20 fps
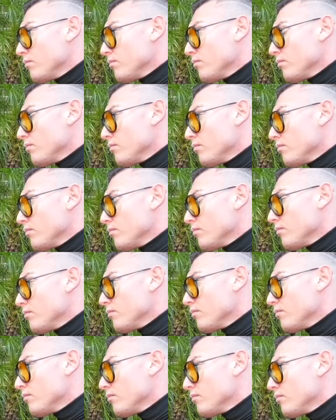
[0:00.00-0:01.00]

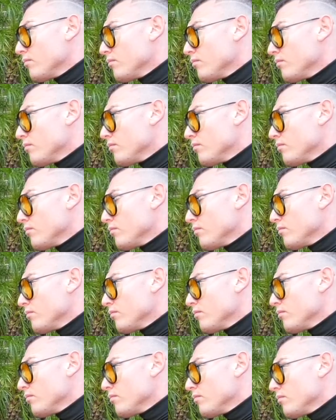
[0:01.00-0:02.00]

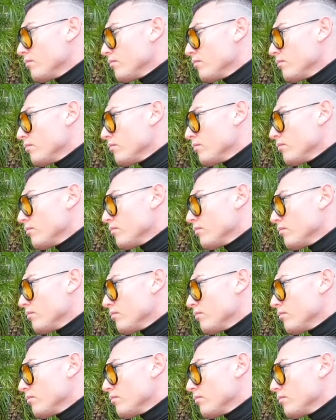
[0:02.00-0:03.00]

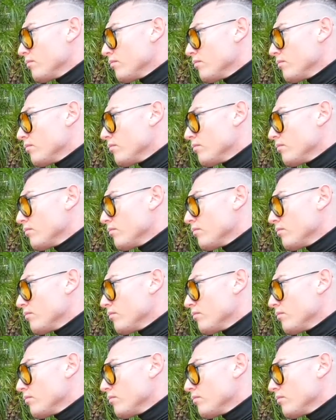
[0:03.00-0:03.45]
(silent)